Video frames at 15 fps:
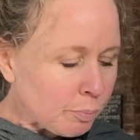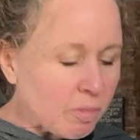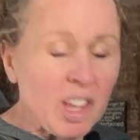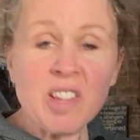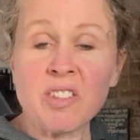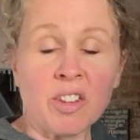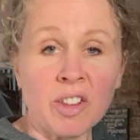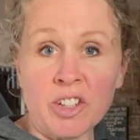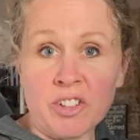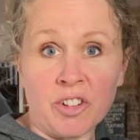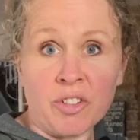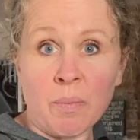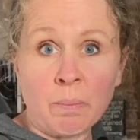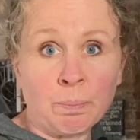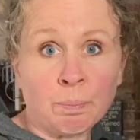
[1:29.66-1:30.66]
It's delicious.
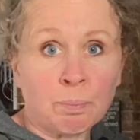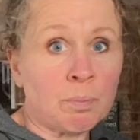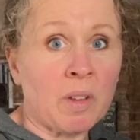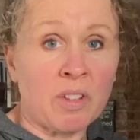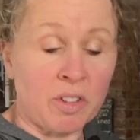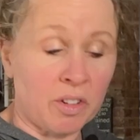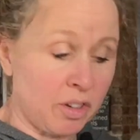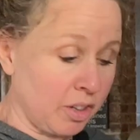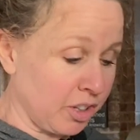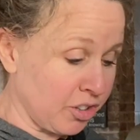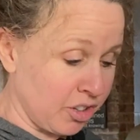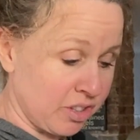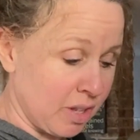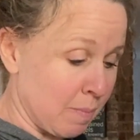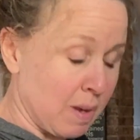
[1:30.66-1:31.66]
It's a delicious
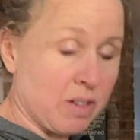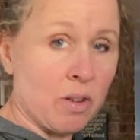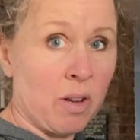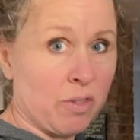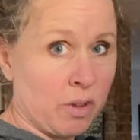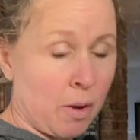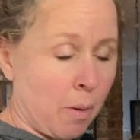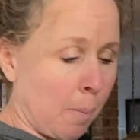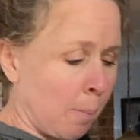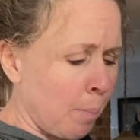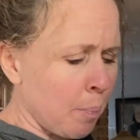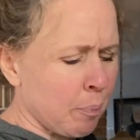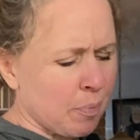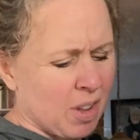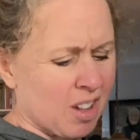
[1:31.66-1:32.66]
semi-soft,
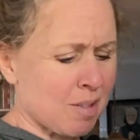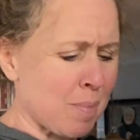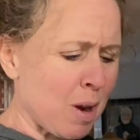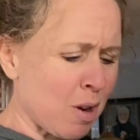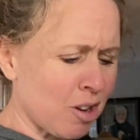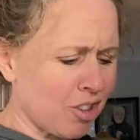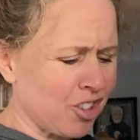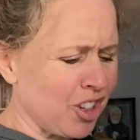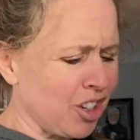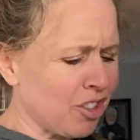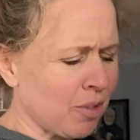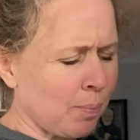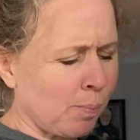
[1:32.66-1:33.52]
semi-hard cheese.